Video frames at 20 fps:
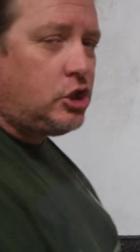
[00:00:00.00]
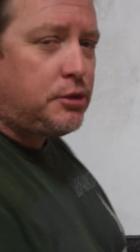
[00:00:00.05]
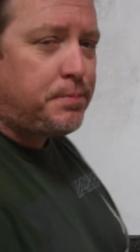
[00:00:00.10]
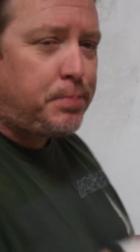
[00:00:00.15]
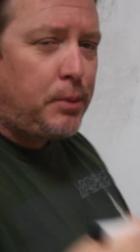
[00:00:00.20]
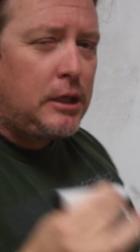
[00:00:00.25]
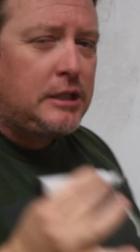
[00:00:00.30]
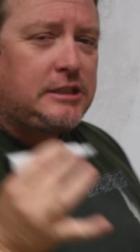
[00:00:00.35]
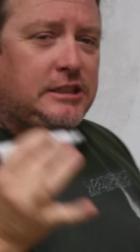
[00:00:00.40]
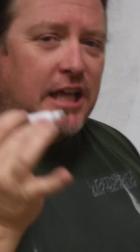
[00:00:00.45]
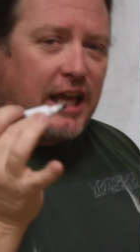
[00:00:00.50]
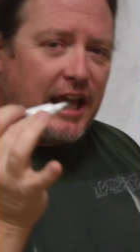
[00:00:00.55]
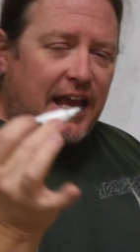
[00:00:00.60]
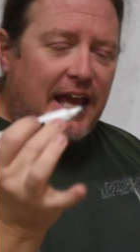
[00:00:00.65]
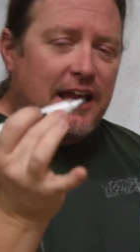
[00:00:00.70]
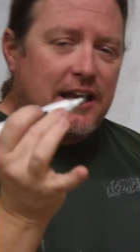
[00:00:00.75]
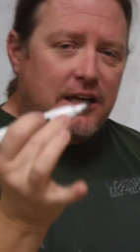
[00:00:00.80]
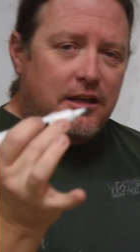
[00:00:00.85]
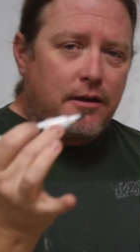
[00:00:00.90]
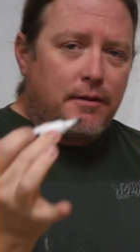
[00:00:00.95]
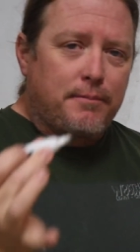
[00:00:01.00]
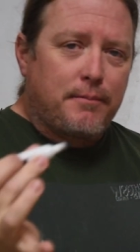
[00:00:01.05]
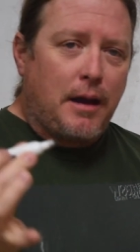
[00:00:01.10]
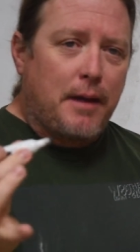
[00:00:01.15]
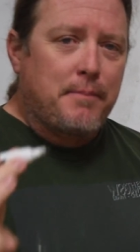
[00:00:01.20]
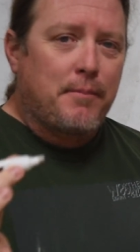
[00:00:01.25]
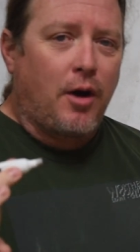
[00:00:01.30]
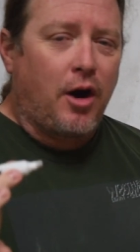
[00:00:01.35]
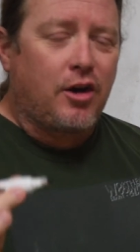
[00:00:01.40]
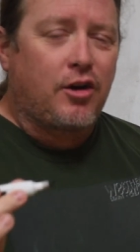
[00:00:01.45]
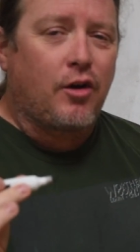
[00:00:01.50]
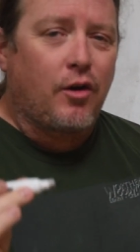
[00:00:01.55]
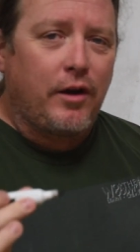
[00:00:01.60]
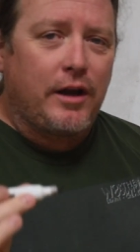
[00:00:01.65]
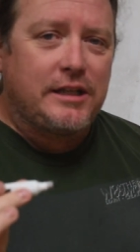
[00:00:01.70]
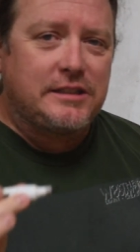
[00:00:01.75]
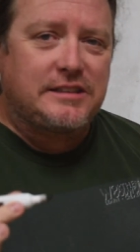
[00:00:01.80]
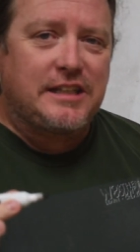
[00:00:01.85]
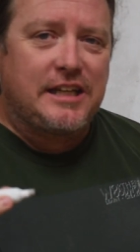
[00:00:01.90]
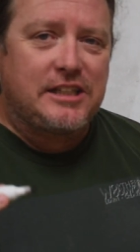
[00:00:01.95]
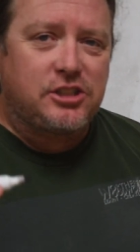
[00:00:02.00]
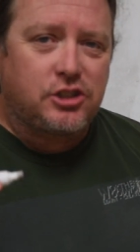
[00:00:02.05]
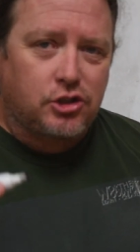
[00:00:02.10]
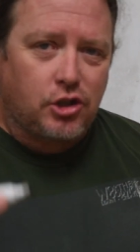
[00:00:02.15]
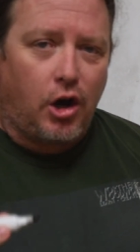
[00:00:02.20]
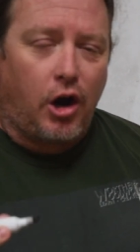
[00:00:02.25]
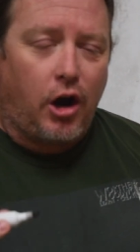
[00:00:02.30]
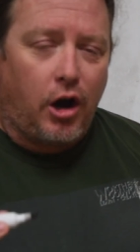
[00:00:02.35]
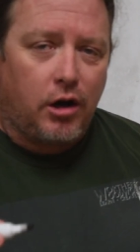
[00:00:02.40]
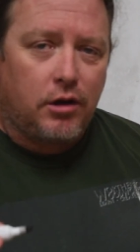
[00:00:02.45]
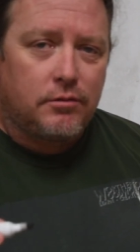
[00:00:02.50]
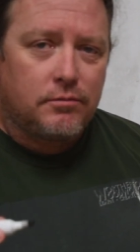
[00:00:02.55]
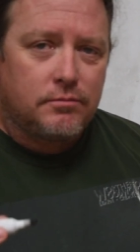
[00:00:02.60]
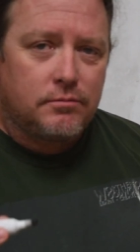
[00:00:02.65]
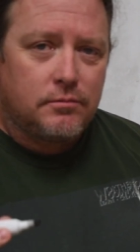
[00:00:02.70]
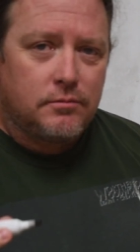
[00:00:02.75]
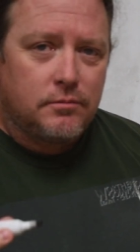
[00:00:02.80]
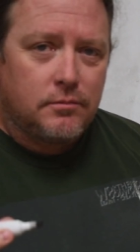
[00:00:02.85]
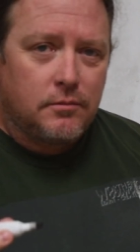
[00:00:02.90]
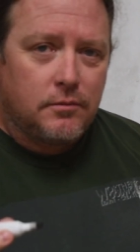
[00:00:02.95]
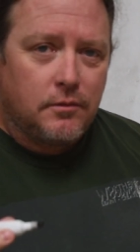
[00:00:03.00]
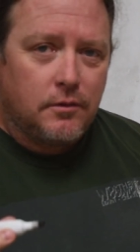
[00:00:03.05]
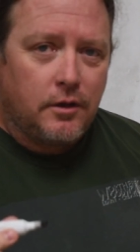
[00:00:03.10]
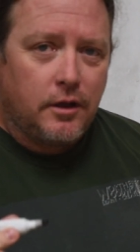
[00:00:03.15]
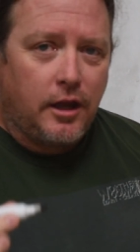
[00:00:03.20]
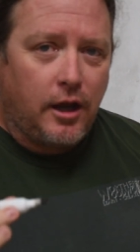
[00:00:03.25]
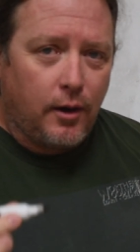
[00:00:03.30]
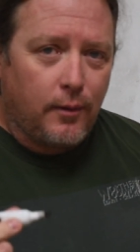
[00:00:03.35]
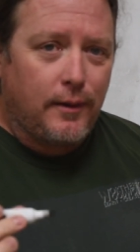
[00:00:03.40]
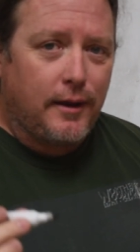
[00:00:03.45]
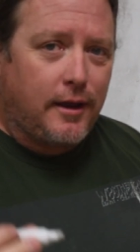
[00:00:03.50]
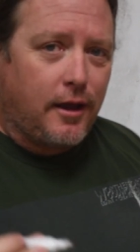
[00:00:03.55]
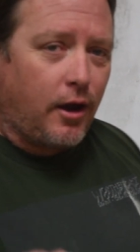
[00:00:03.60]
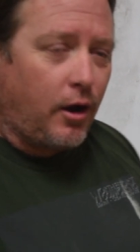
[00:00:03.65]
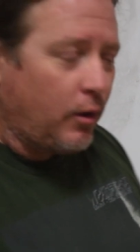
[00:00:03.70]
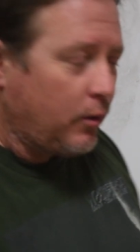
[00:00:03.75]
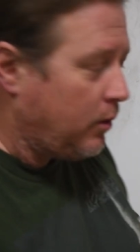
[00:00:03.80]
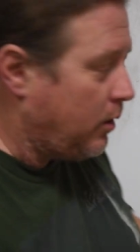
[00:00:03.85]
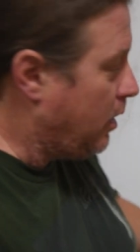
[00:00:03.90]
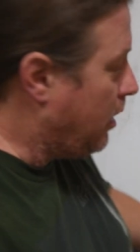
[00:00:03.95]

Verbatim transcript: just pretend my marker is a saw. Here we go.